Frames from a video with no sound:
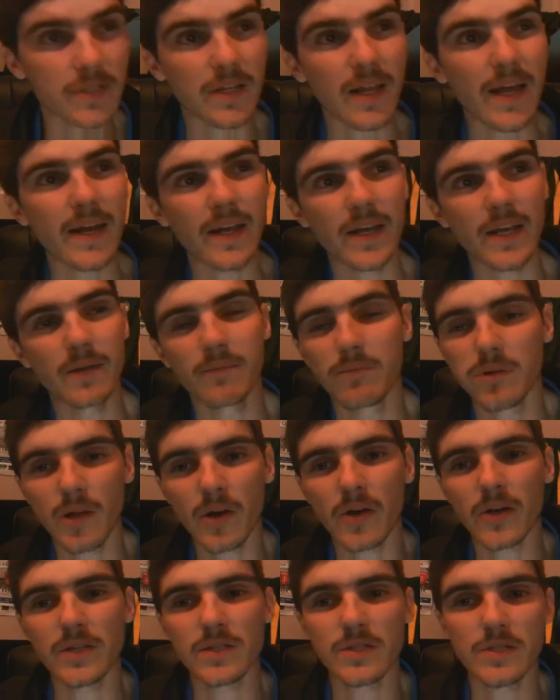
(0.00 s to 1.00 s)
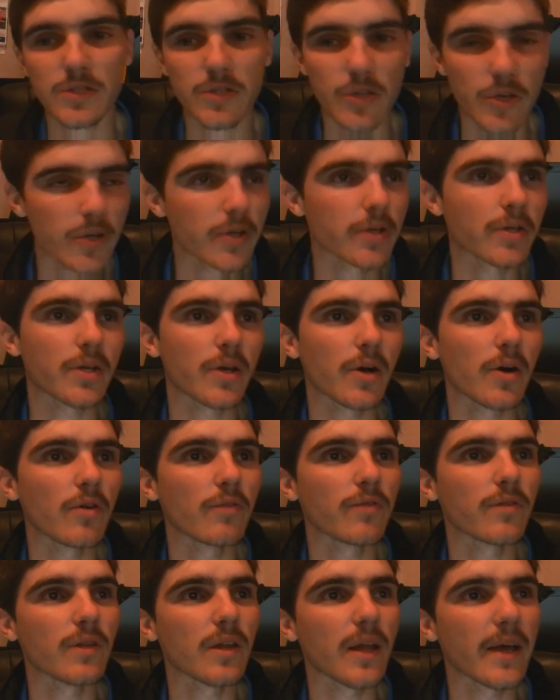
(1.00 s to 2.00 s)
later, he'd block a certain goal
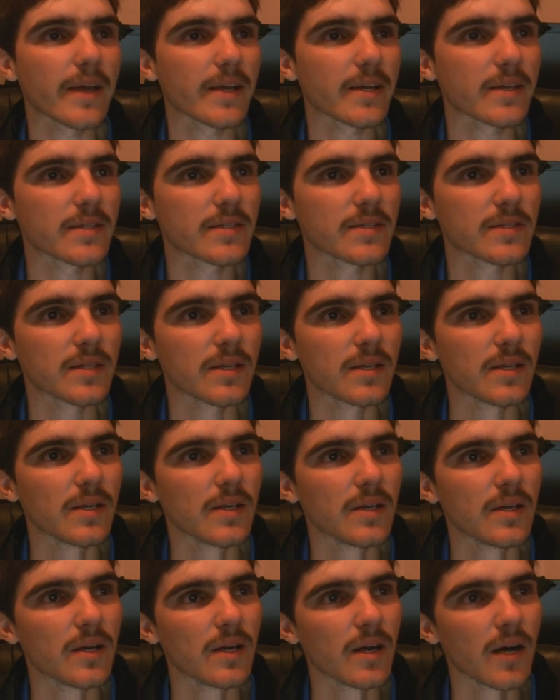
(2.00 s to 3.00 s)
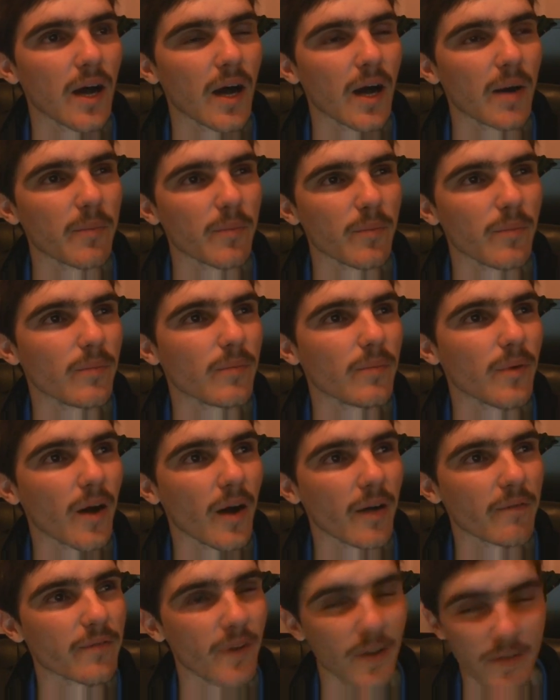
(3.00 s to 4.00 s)
for Lakes.
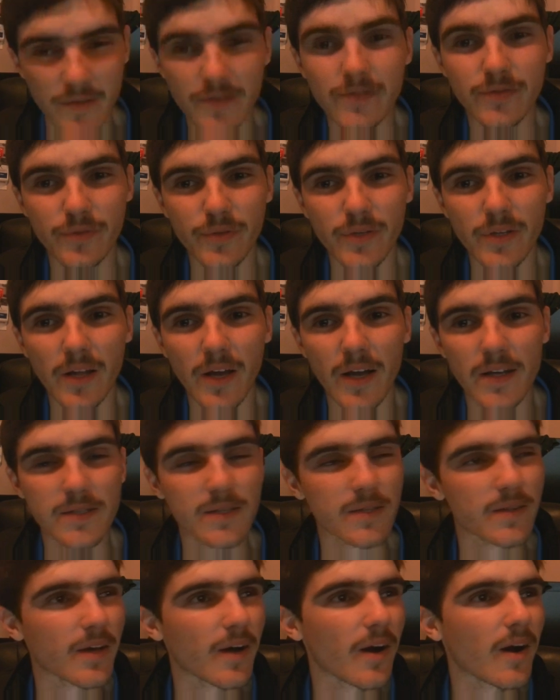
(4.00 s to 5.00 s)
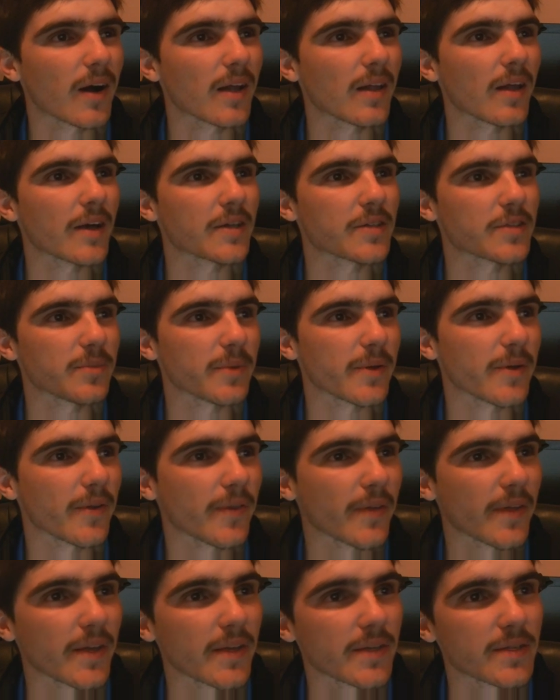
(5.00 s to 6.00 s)
I just realised that the highlights will be on
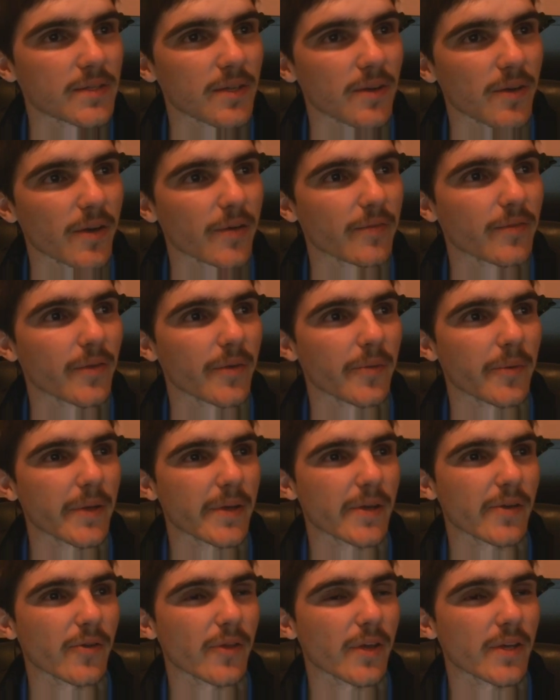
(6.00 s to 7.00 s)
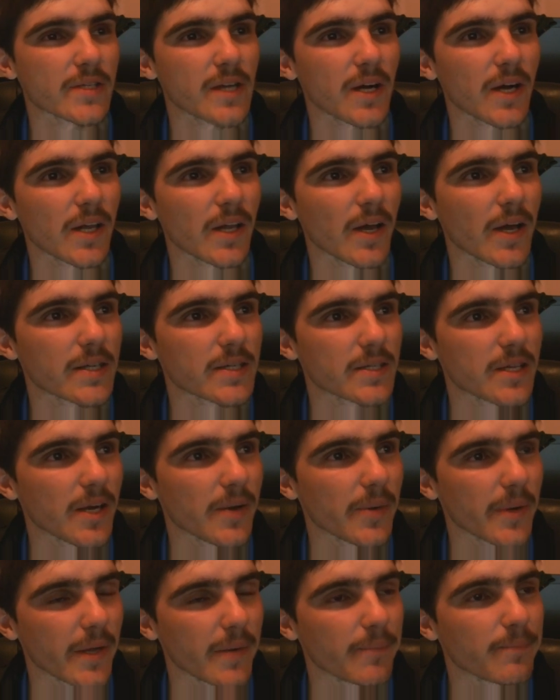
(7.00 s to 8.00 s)
here, so hopefully we can get all these highlights
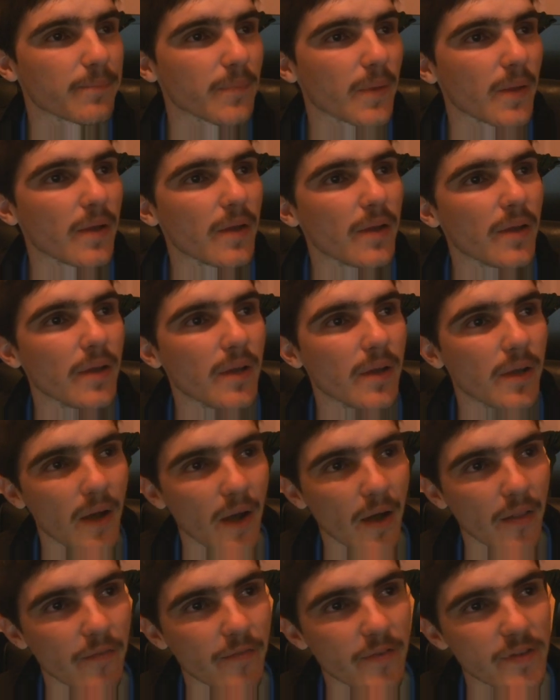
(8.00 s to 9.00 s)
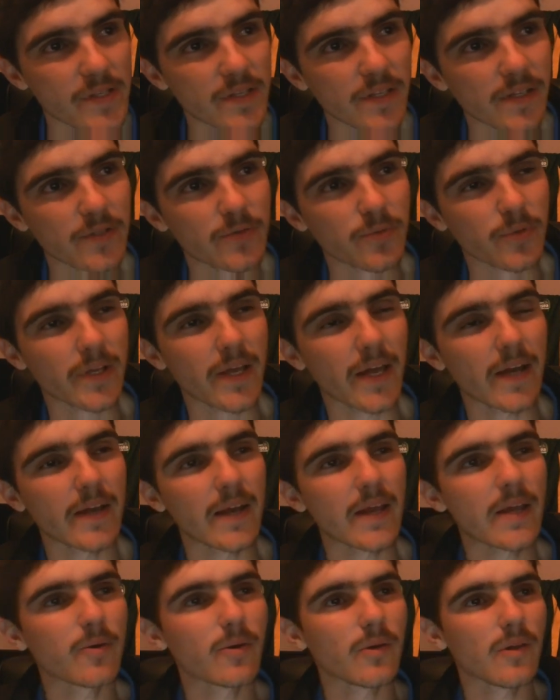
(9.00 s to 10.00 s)
going. The visitors would get an
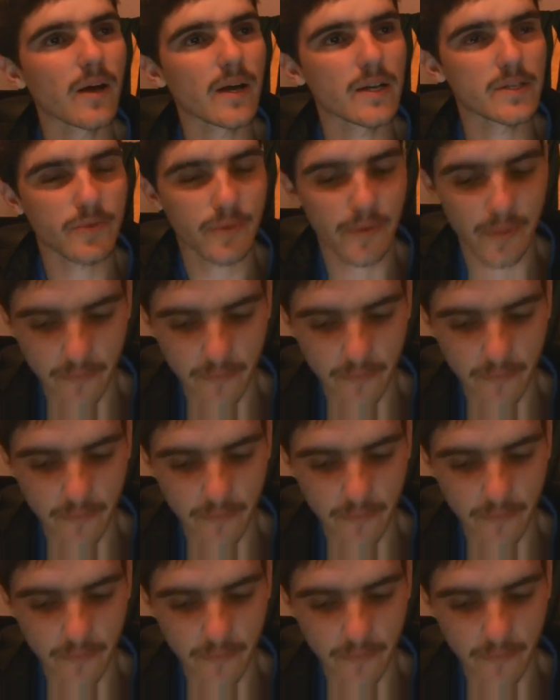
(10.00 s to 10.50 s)
equaliser in the